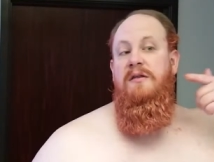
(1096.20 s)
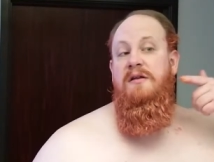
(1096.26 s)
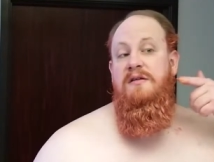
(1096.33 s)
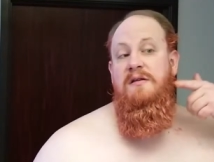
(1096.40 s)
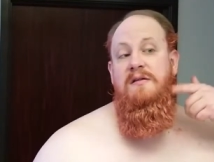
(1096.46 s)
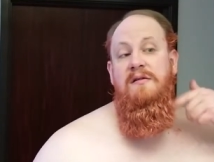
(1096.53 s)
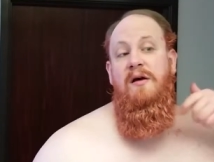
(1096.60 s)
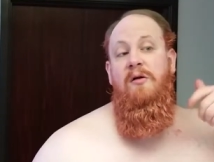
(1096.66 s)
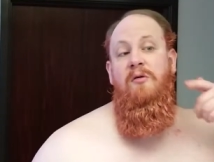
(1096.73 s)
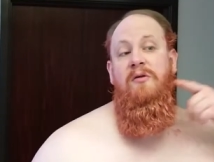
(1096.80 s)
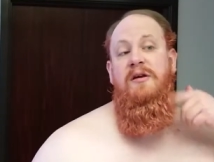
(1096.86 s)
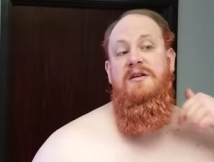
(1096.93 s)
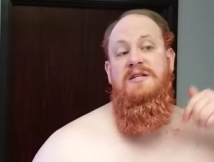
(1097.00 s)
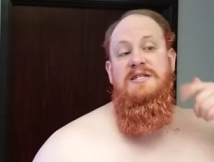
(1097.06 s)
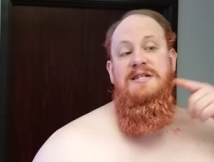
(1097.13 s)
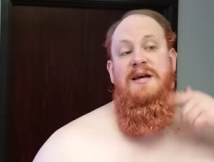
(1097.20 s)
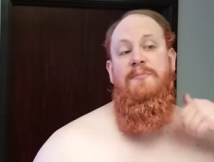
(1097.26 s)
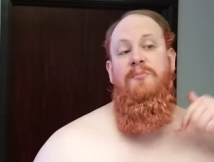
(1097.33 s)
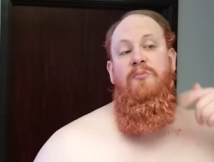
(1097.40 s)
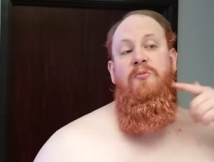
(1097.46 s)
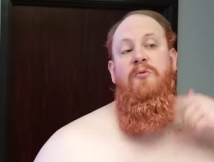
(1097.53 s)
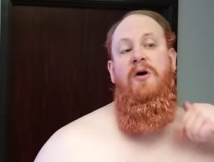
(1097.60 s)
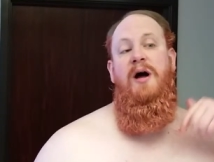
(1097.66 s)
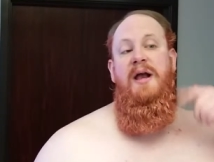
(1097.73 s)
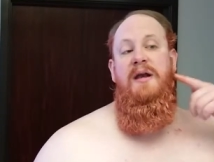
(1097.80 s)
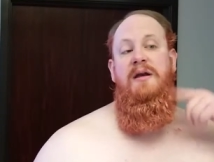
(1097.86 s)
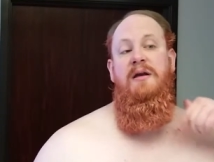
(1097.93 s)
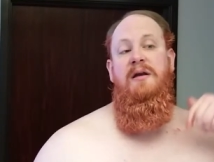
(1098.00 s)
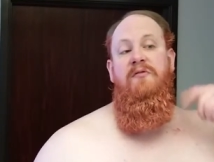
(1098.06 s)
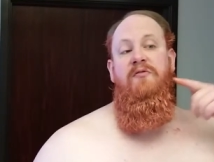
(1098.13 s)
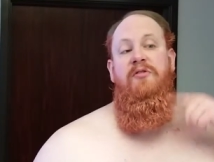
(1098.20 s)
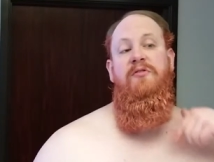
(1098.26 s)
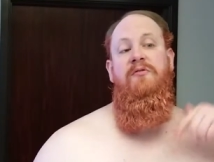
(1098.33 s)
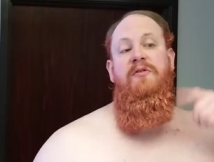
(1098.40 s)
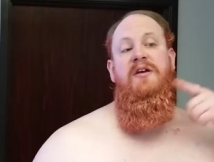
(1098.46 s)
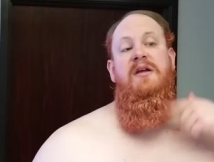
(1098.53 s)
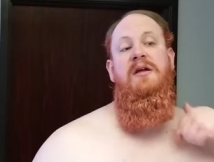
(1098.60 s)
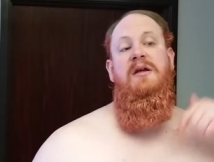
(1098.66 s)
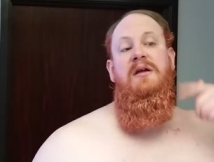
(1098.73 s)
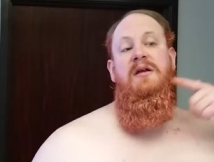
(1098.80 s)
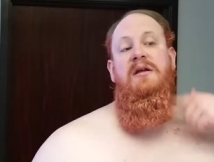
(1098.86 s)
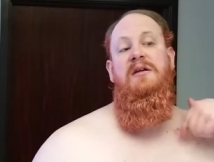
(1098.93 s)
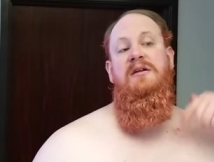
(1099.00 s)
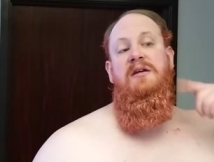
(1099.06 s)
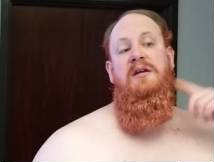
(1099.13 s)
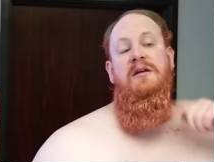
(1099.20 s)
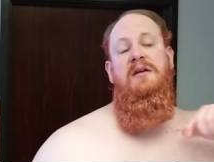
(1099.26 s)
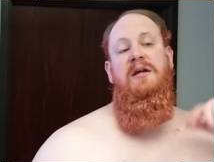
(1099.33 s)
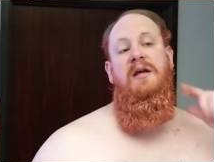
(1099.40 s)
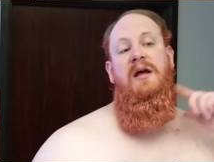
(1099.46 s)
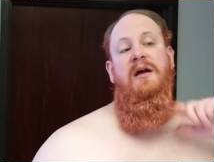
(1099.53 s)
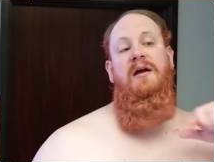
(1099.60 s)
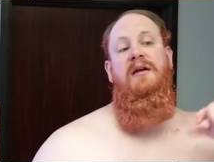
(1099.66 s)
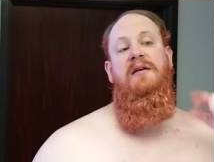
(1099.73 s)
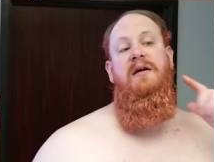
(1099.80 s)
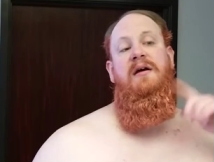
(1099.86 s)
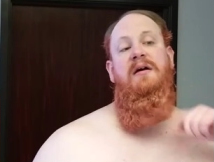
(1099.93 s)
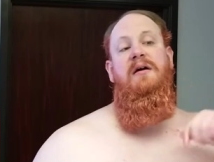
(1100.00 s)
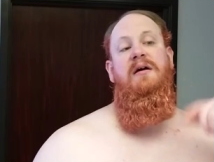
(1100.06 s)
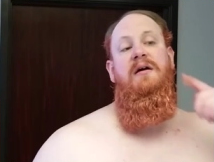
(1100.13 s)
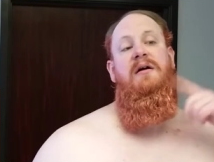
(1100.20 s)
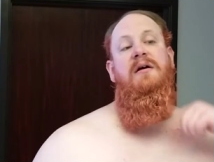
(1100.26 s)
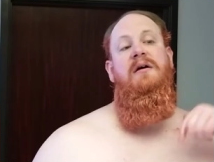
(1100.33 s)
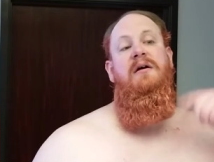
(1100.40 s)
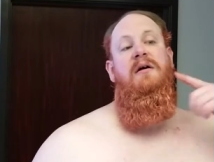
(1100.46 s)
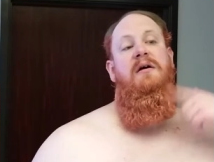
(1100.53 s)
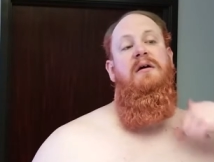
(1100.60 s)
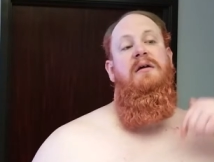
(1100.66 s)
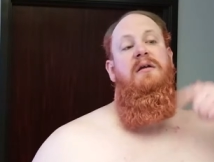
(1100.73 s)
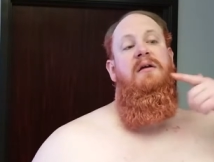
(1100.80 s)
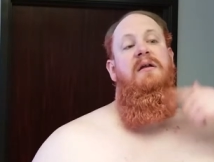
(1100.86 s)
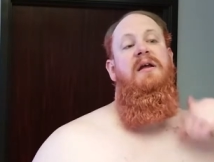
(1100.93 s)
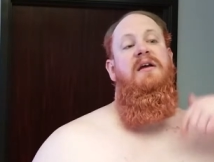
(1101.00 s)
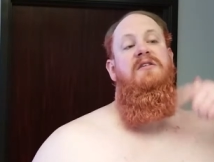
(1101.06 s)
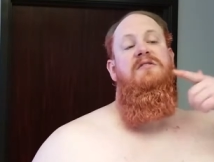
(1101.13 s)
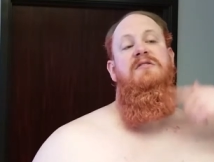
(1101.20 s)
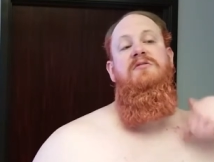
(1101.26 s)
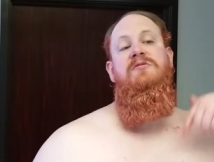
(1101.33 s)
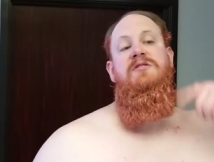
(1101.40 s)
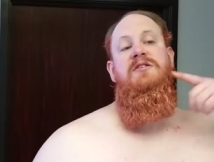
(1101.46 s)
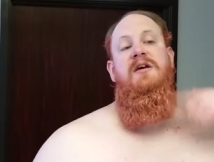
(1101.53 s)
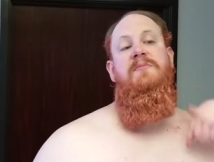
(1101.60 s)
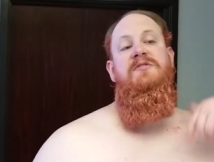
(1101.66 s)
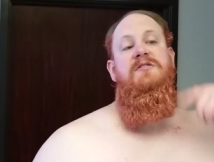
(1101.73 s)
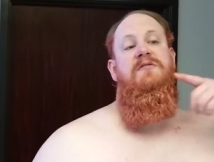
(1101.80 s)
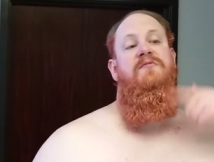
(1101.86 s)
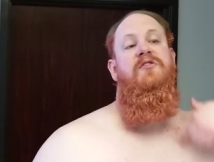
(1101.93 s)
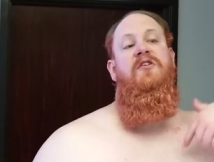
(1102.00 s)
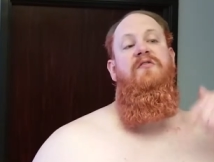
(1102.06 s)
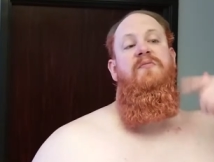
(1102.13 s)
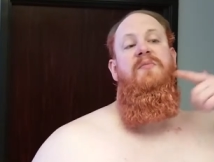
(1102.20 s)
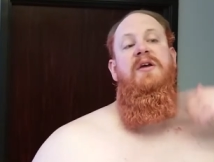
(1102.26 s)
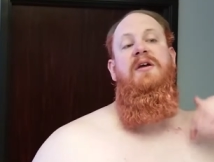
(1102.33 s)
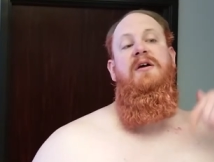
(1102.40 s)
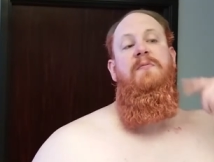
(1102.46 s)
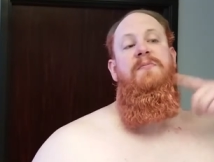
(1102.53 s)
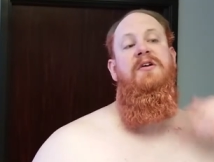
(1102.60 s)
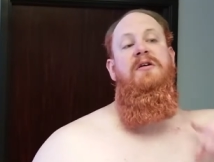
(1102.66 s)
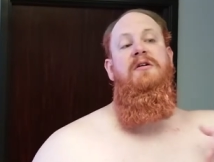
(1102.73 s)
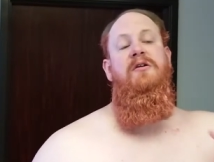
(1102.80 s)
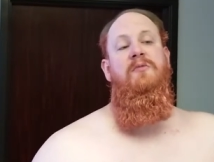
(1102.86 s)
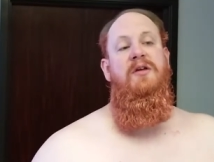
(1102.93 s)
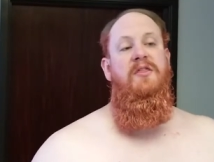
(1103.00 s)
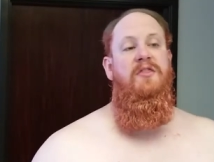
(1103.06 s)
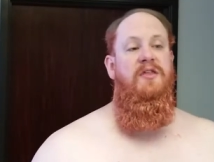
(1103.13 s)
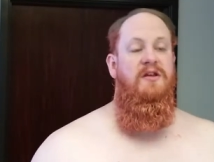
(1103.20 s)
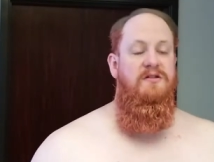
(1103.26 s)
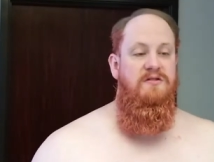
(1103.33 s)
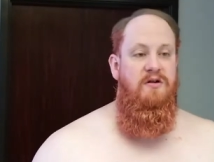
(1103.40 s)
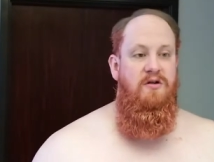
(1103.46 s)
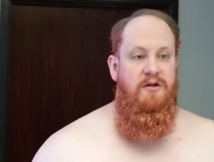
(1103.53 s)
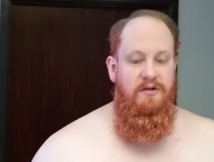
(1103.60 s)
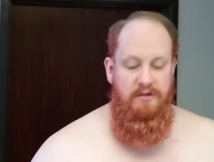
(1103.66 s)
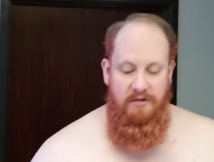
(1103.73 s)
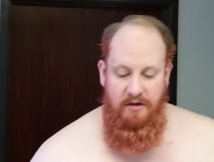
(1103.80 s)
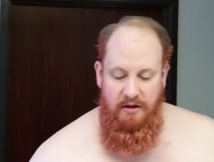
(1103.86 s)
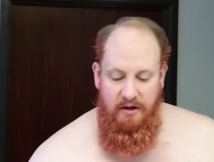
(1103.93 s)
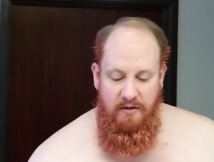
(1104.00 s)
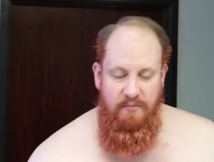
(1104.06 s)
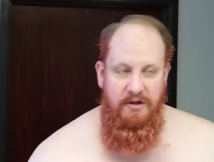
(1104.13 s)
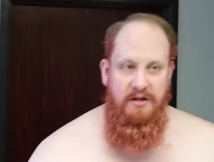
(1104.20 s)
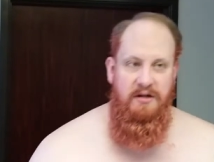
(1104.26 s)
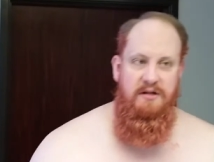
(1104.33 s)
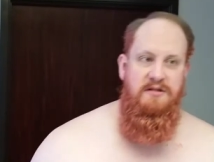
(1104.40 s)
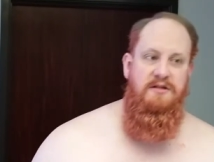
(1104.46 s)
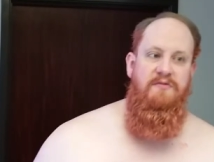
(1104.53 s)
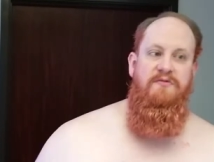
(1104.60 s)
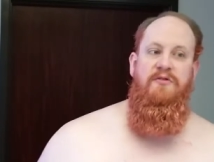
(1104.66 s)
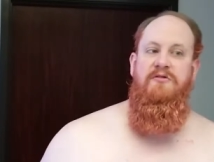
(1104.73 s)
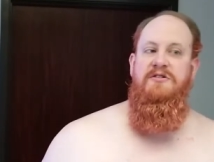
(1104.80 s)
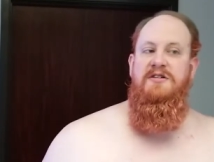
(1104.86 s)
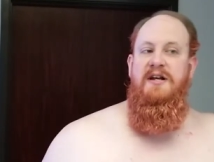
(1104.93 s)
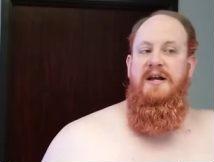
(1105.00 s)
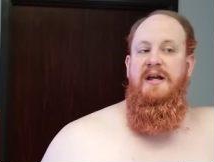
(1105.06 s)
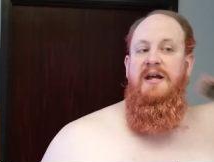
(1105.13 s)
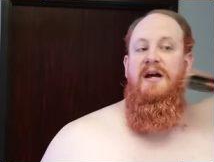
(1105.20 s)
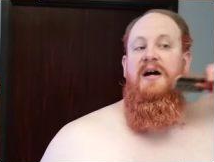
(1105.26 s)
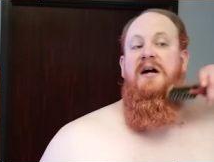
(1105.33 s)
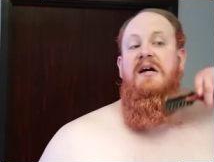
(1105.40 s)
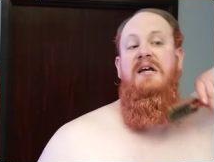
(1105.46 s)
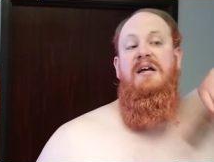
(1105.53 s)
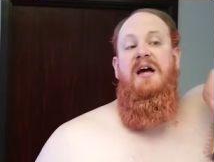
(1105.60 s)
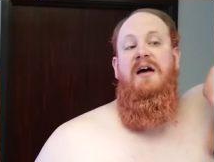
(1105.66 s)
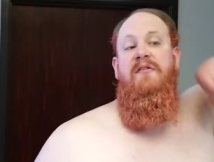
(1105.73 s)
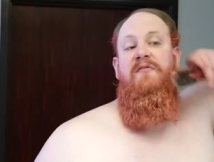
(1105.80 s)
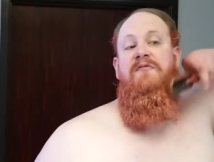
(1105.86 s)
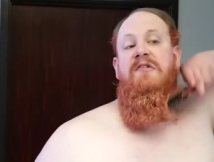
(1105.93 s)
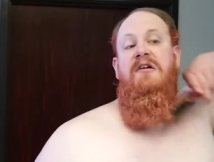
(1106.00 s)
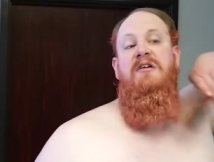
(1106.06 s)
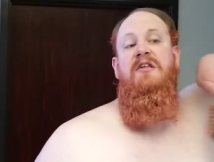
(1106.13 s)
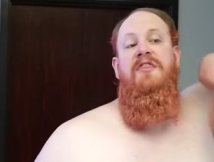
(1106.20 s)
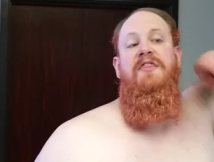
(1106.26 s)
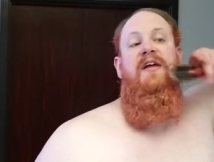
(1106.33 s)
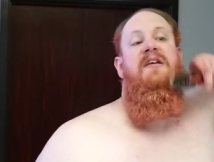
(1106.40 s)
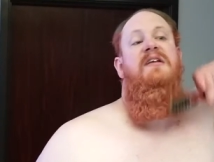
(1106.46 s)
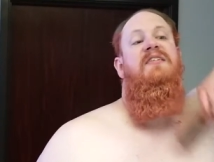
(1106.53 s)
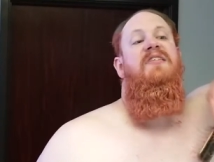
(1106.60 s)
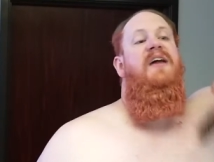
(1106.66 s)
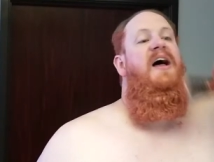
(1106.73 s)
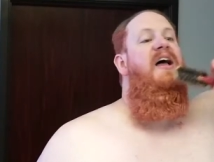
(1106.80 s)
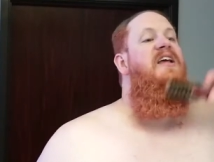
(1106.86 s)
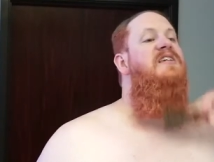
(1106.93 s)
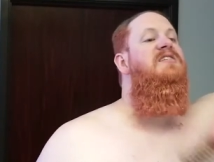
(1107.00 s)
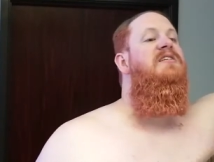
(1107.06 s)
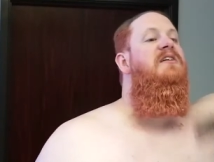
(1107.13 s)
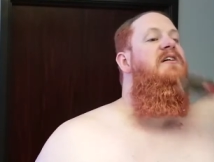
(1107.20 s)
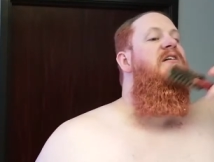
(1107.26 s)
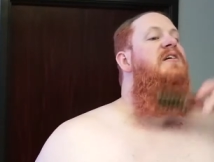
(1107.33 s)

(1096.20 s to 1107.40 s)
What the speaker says: This is only step 1 of 3 in getting into character. The next 2 steps involve makeup and gluing things on, because unfortunately I have thunder thighs.